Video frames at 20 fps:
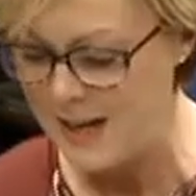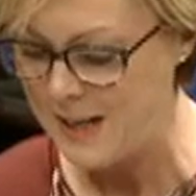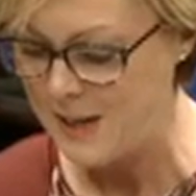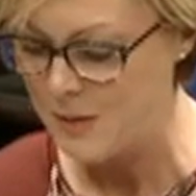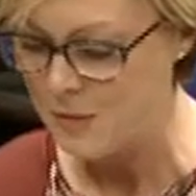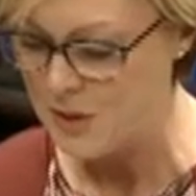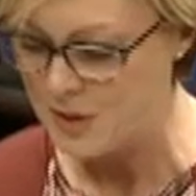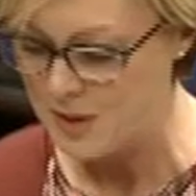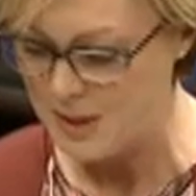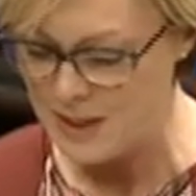
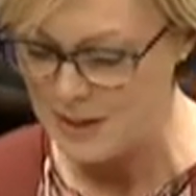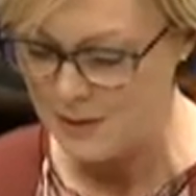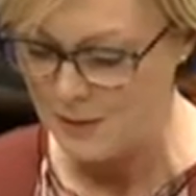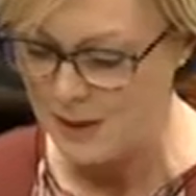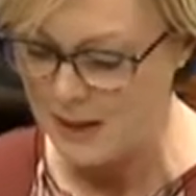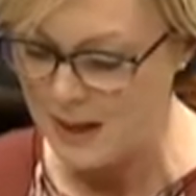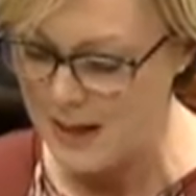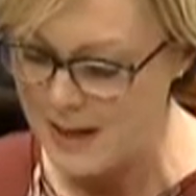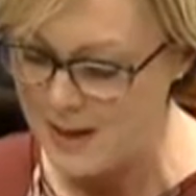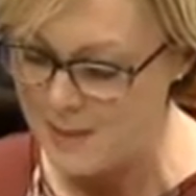in receipt of
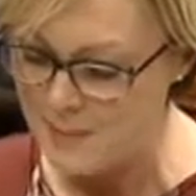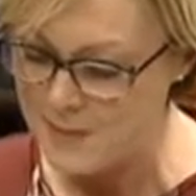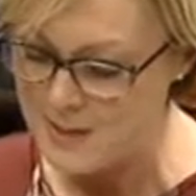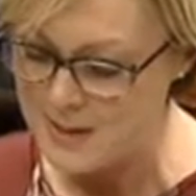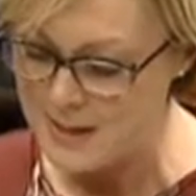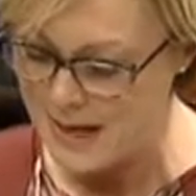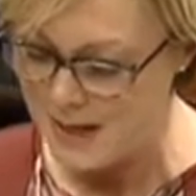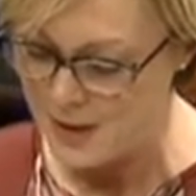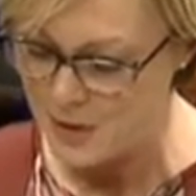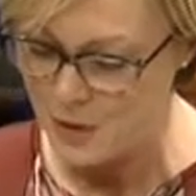
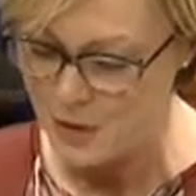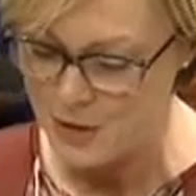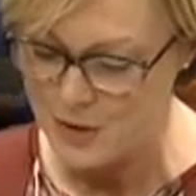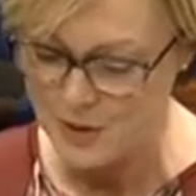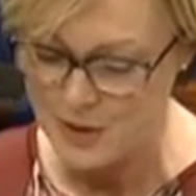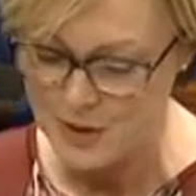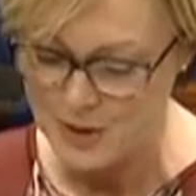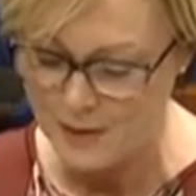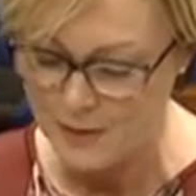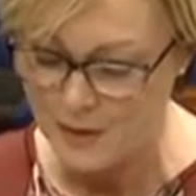claims and/or
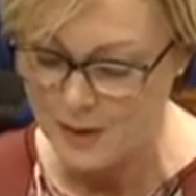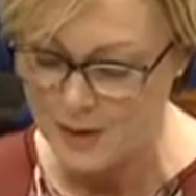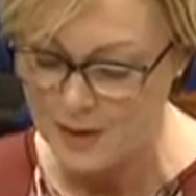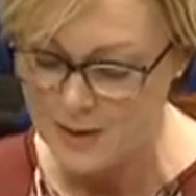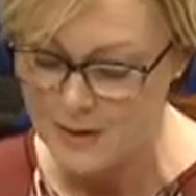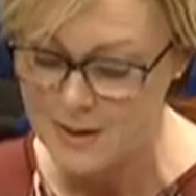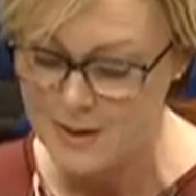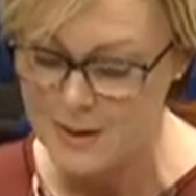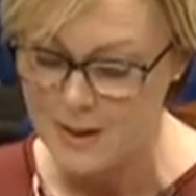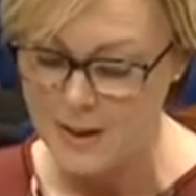
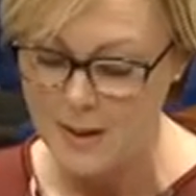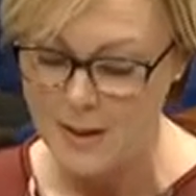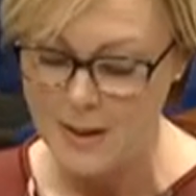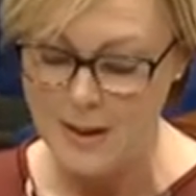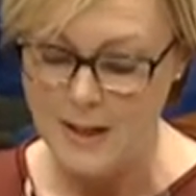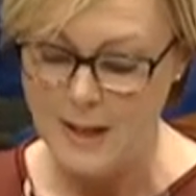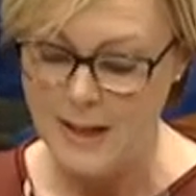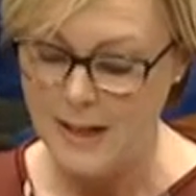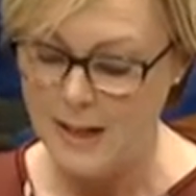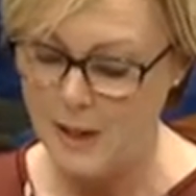certificates,
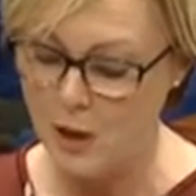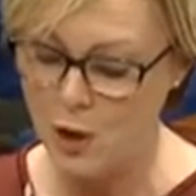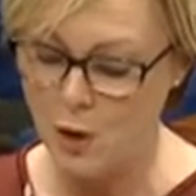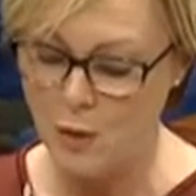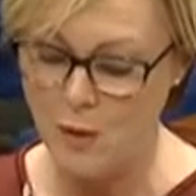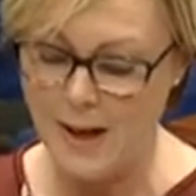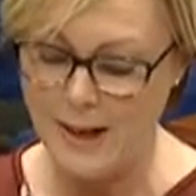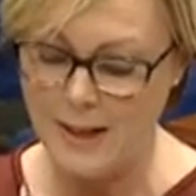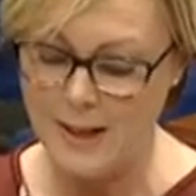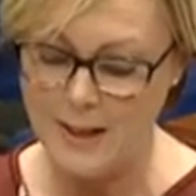
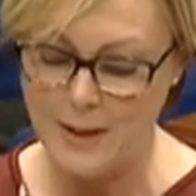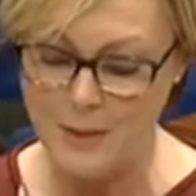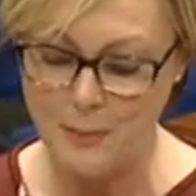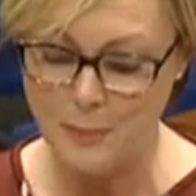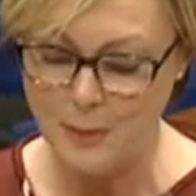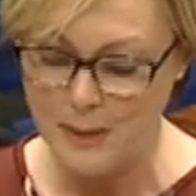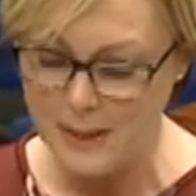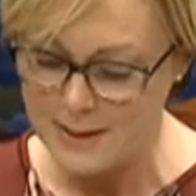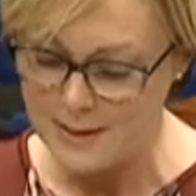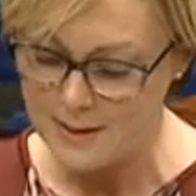incorrectly
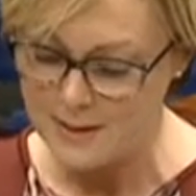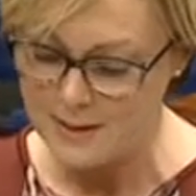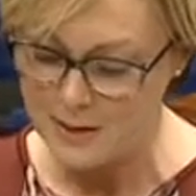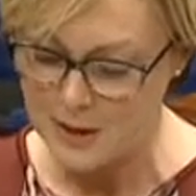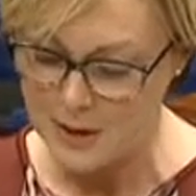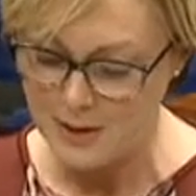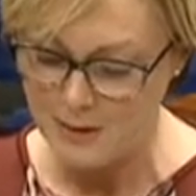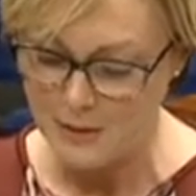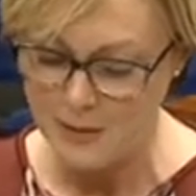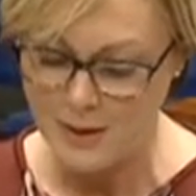completed
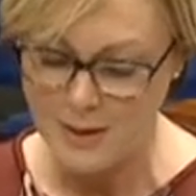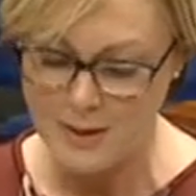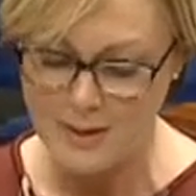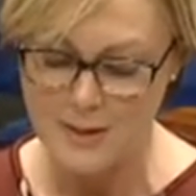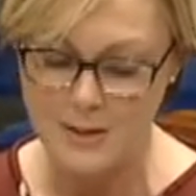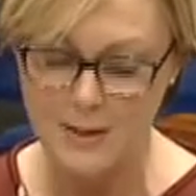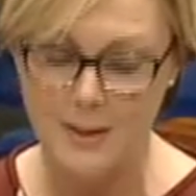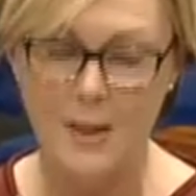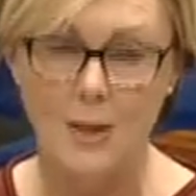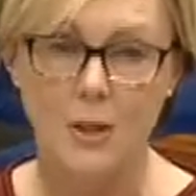
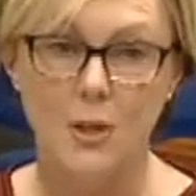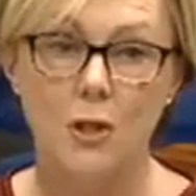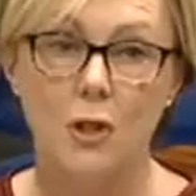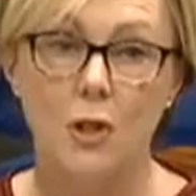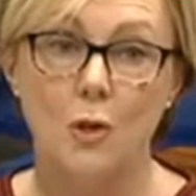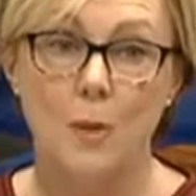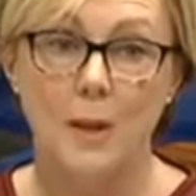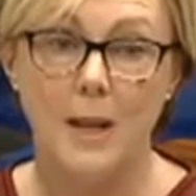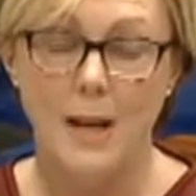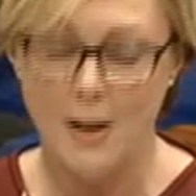certificates,
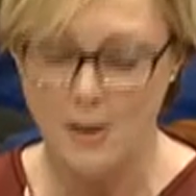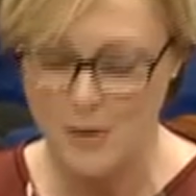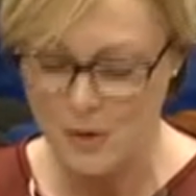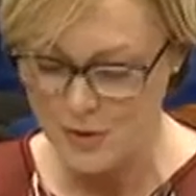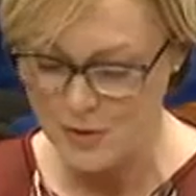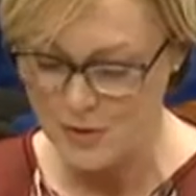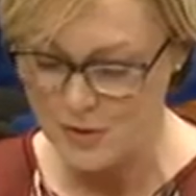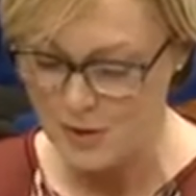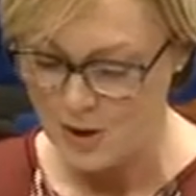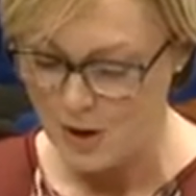human
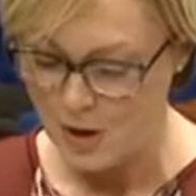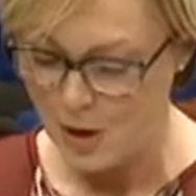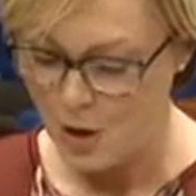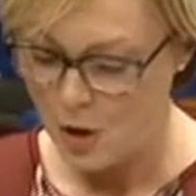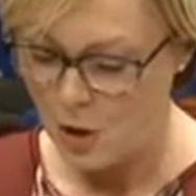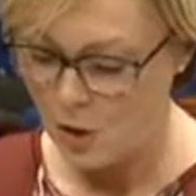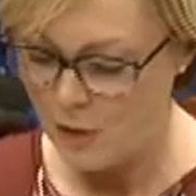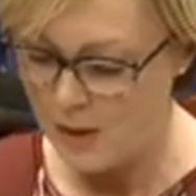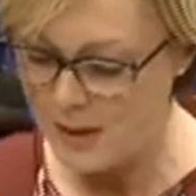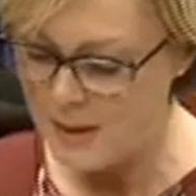errors,
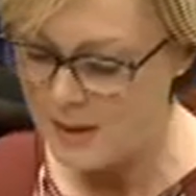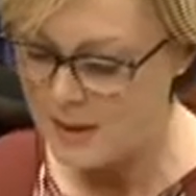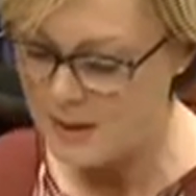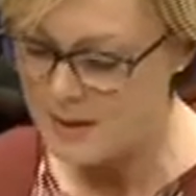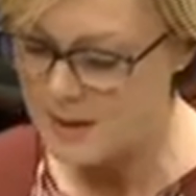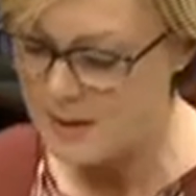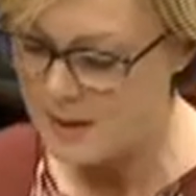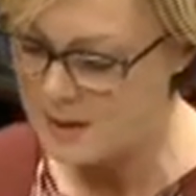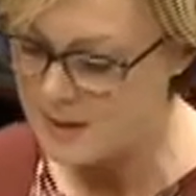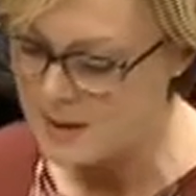or
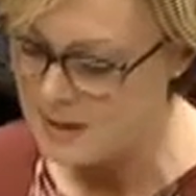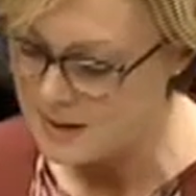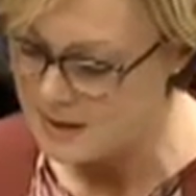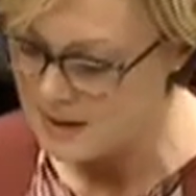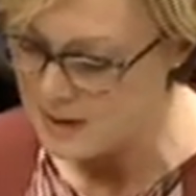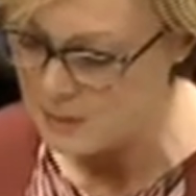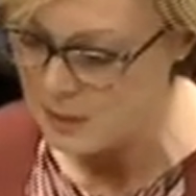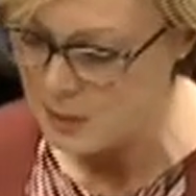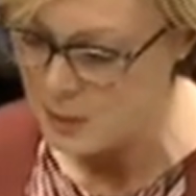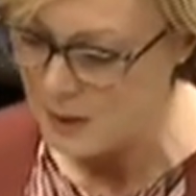
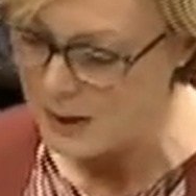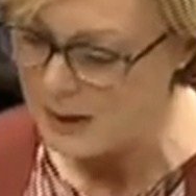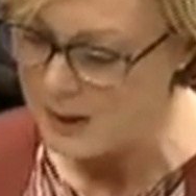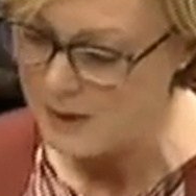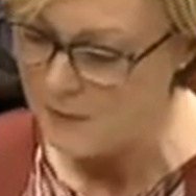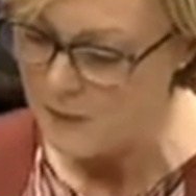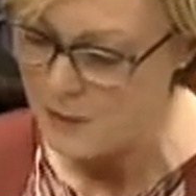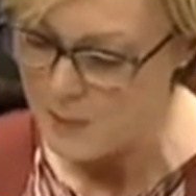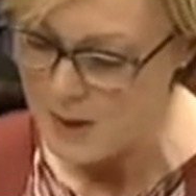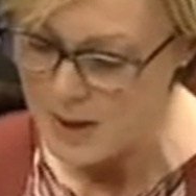inconsistencies between the
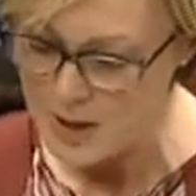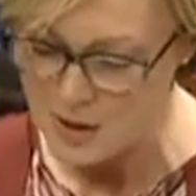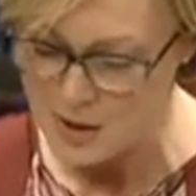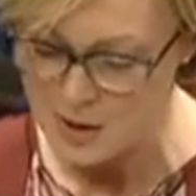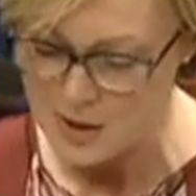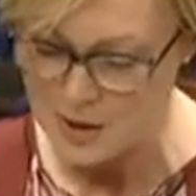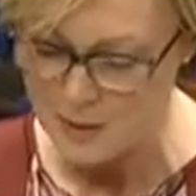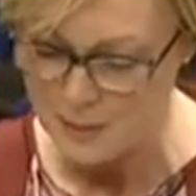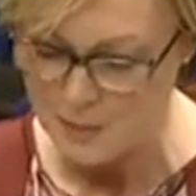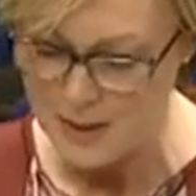information
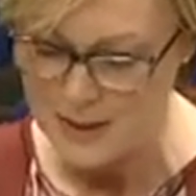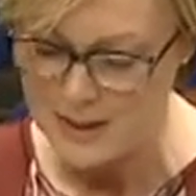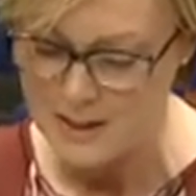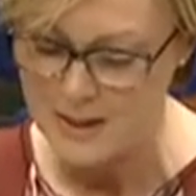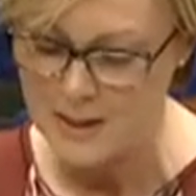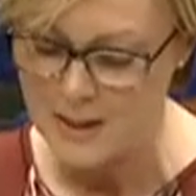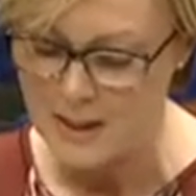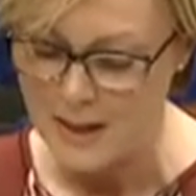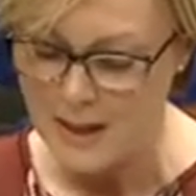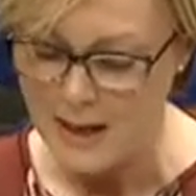
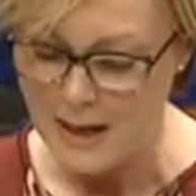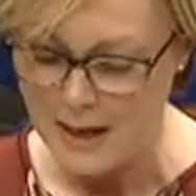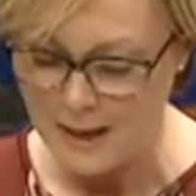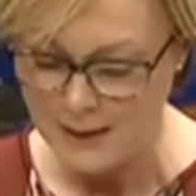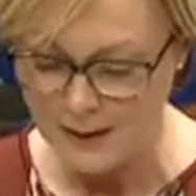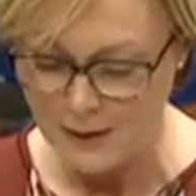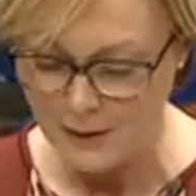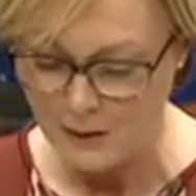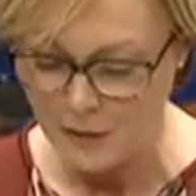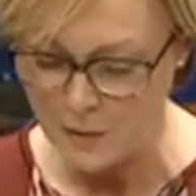submitted
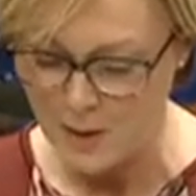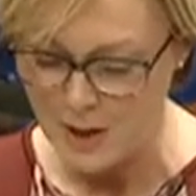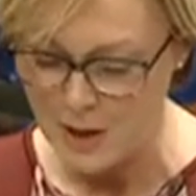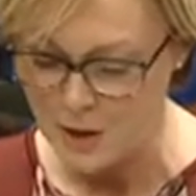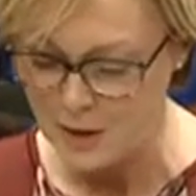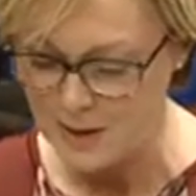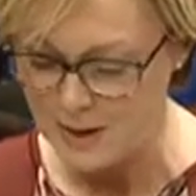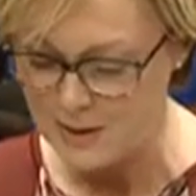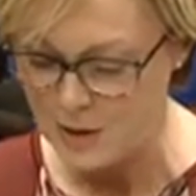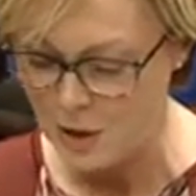and the
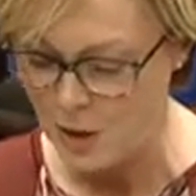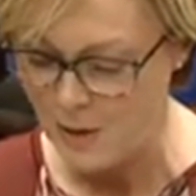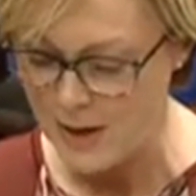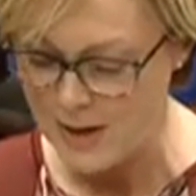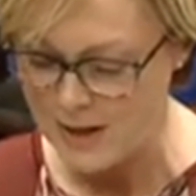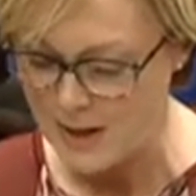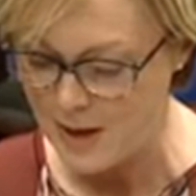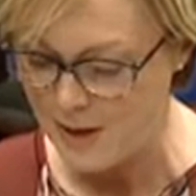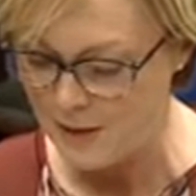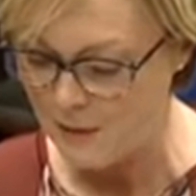information that's
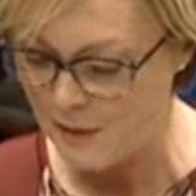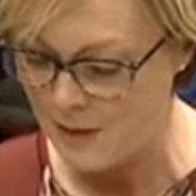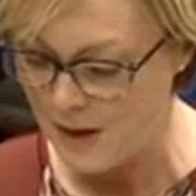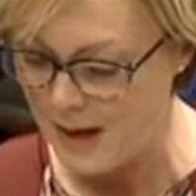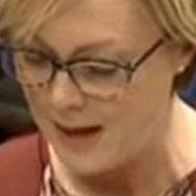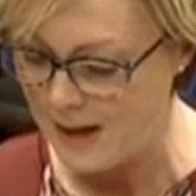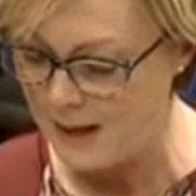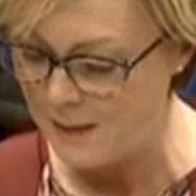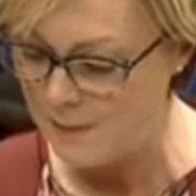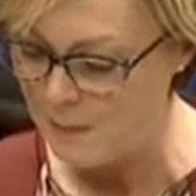already on
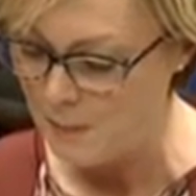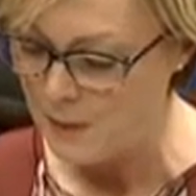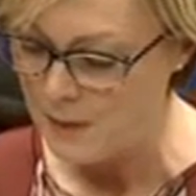file.